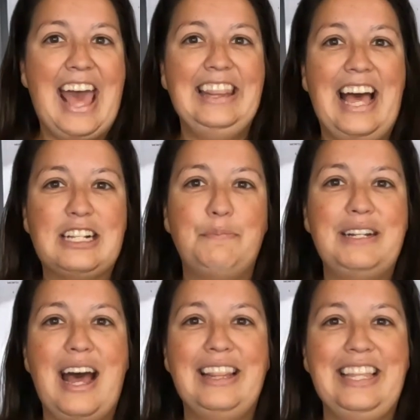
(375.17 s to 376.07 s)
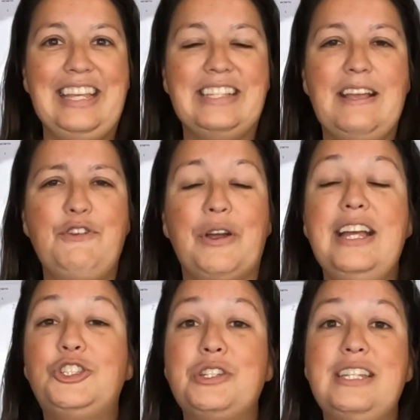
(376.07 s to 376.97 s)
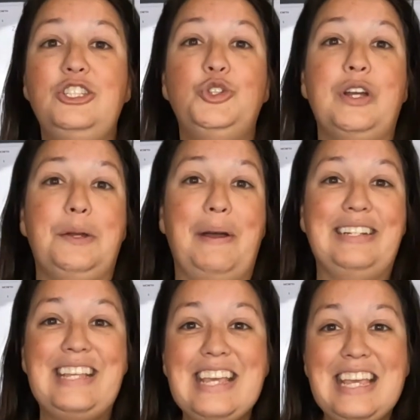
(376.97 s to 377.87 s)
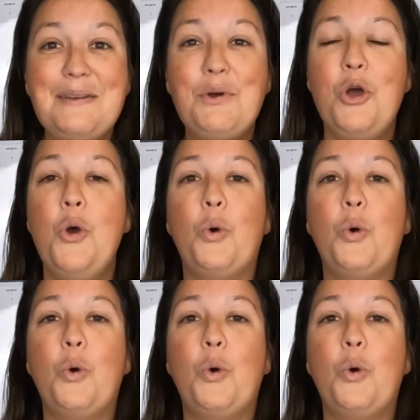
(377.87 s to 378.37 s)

And last but not least, if you're interested in joining my team